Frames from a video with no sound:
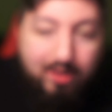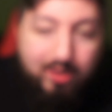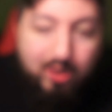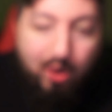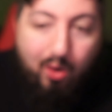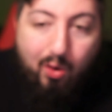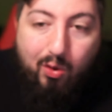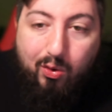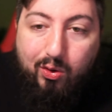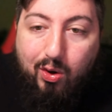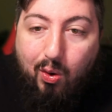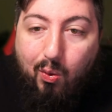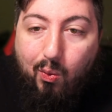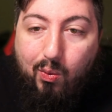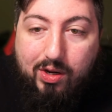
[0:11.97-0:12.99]
years
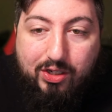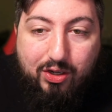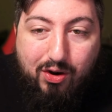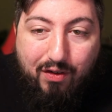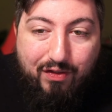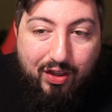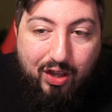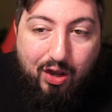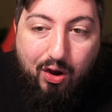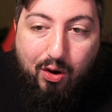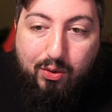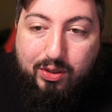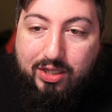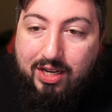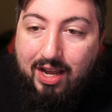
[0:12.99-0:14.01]
old. Wizard of the
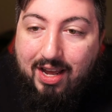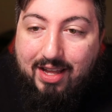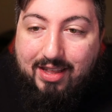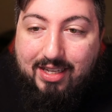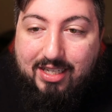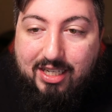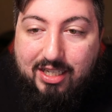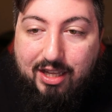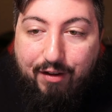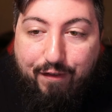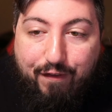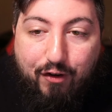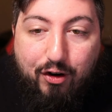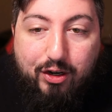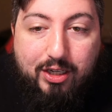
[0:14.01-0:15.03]
Coast. This is the
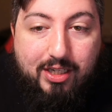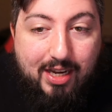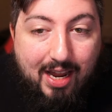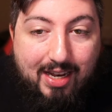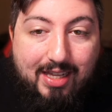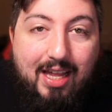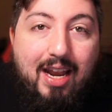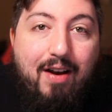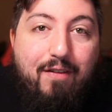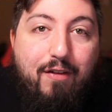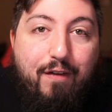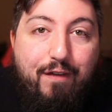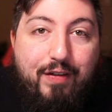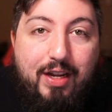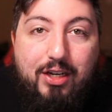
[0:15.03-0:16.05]
first set that
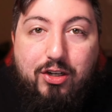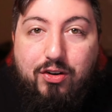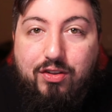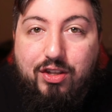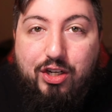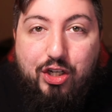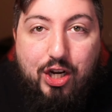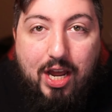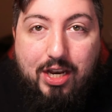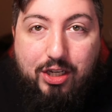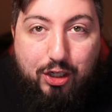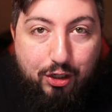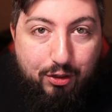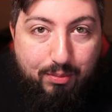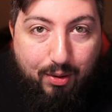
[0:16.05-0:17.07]
ever featured the
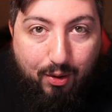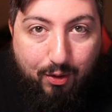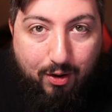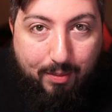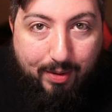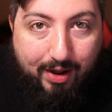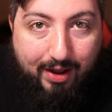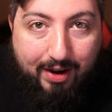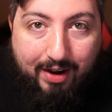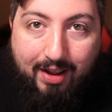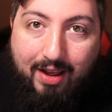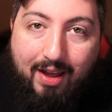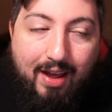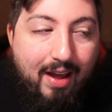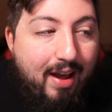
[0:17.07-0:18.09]
Gen two Pokemon.
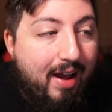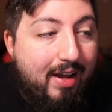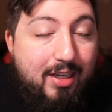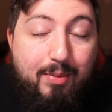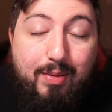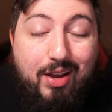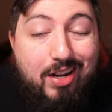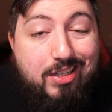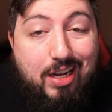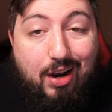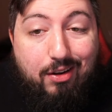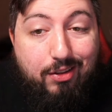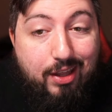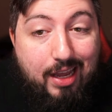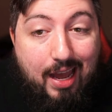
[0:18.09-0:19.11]
Uh, to be honest, I
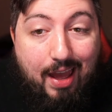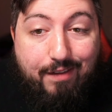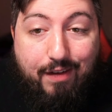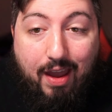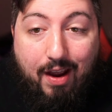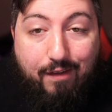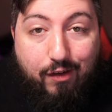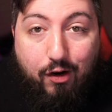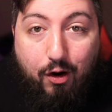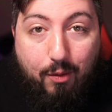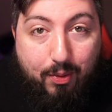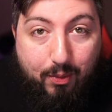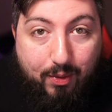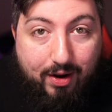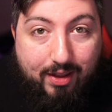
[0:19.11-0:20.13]
don't think I've ever
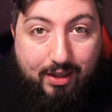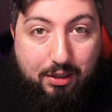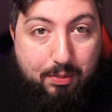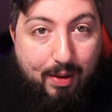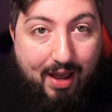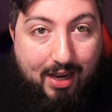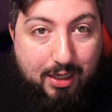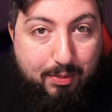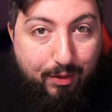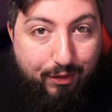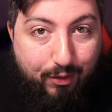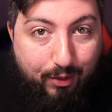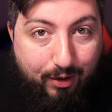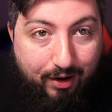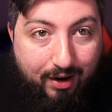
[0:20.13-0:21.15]
opened one of these packs
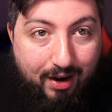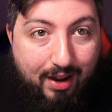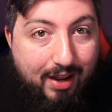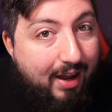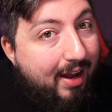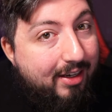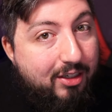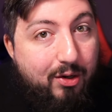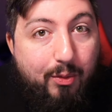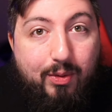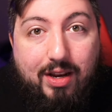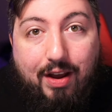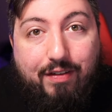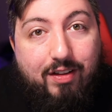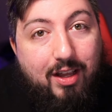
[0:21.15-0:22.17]
before, uh, so
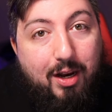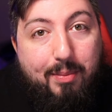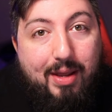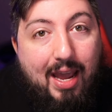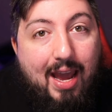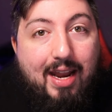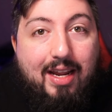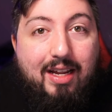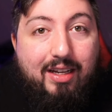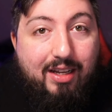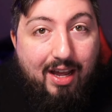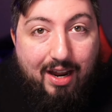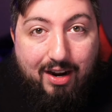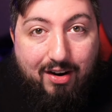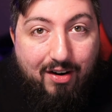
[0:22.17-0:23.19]
we're definitely going to be adding a
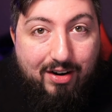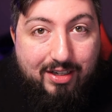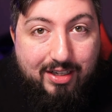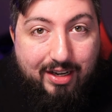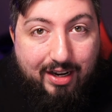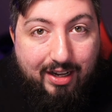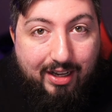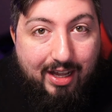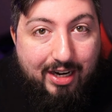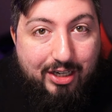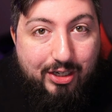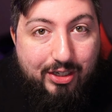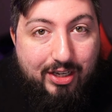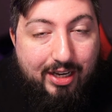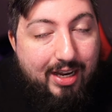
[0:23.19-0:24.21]
lot of cards to the
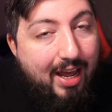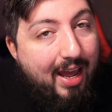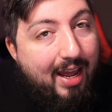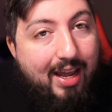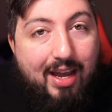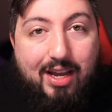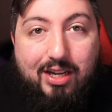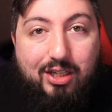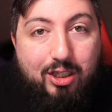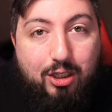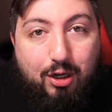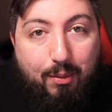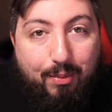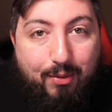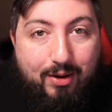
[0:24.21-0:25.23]
collection today.
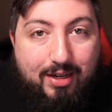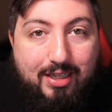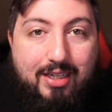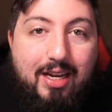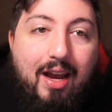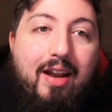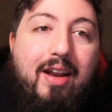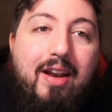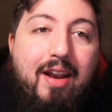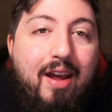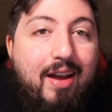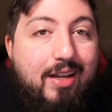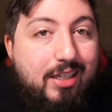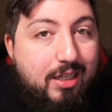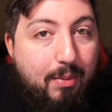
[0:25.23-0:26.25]
Super excited.
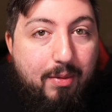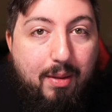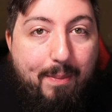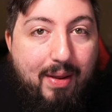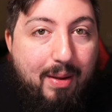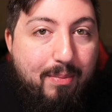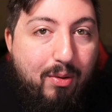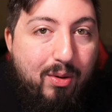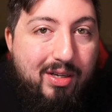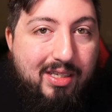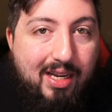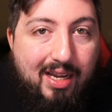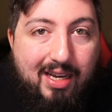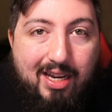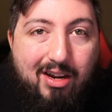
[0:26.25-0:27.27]
Some of the big
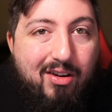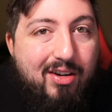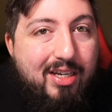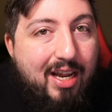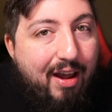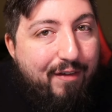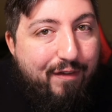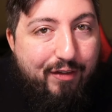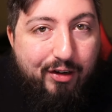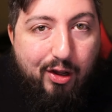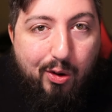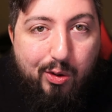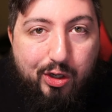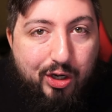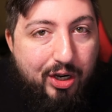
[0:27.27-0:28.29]
boys in here,
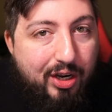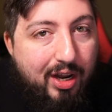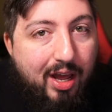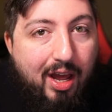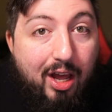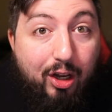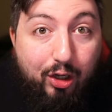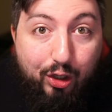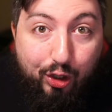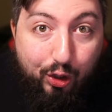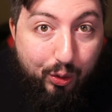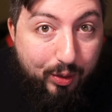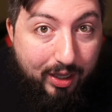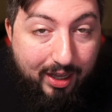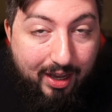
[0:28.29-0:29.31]
Typhlosion,
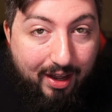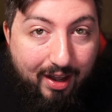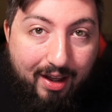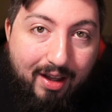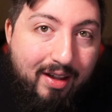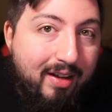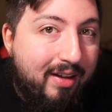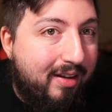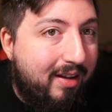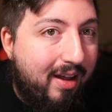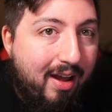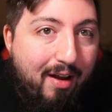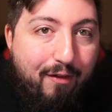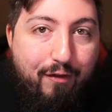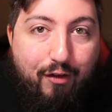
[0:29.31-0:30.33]
Lugia,
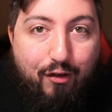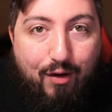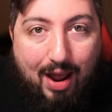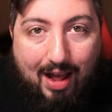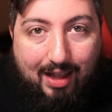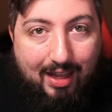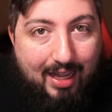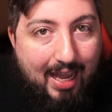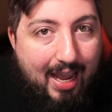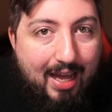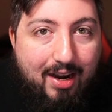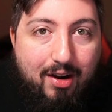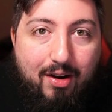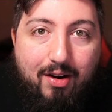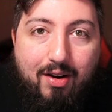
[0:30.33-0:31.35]
uh,
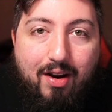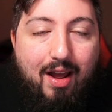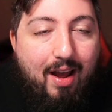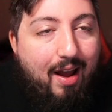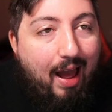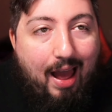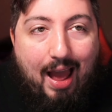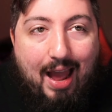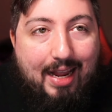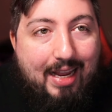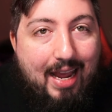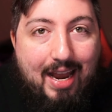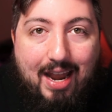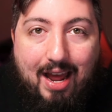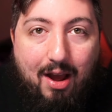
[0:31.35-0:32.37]
Feraligatr. Uh, I
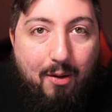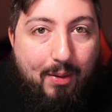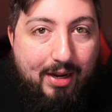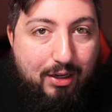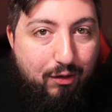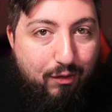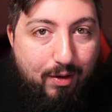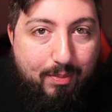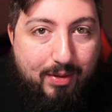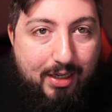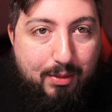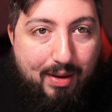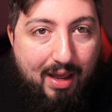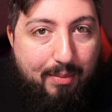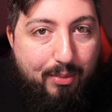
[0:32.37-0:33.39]
cannot wait to rip
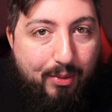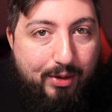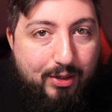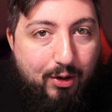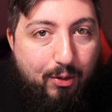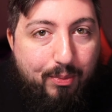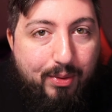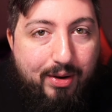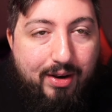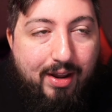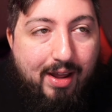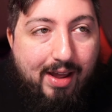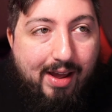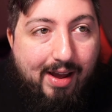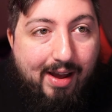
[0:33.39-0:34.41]
these bad boys open
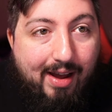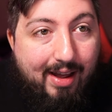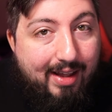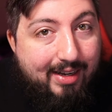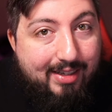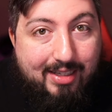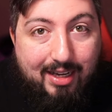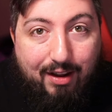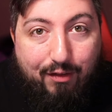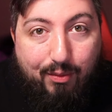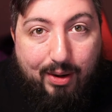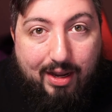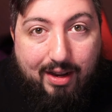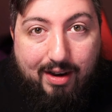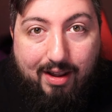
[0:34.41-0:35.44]
uh, and see if
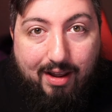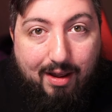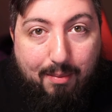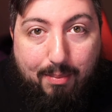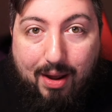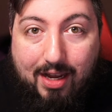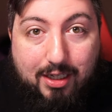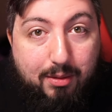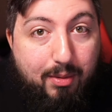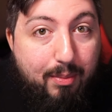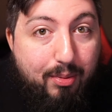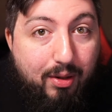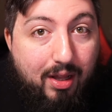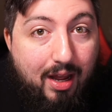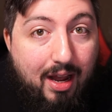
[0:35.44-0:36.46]
we could uh, possibly
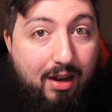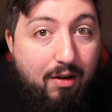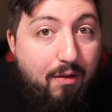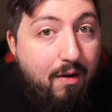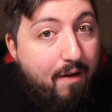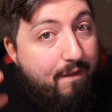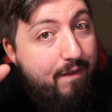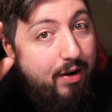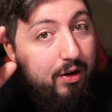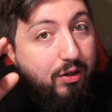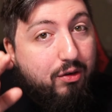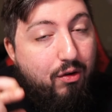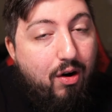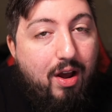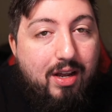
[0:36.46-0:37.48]
pull a holo.
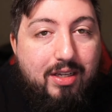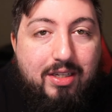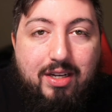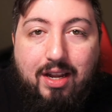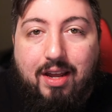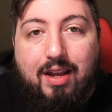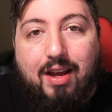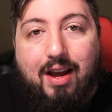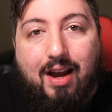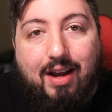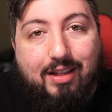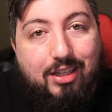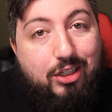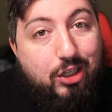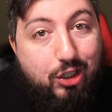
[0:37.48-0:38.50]
Fingers crossed.
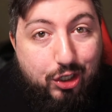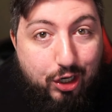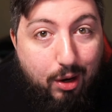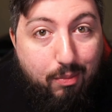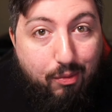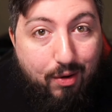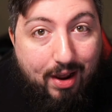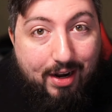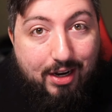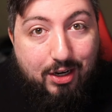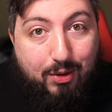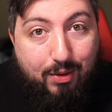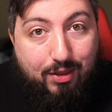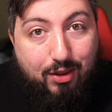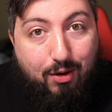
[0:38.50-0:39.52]
Uh, let's just jump right
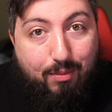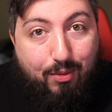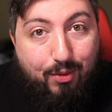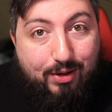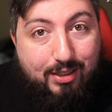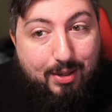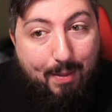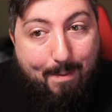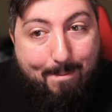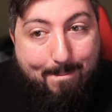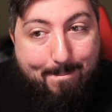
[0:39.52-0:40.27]
into it, though, boys.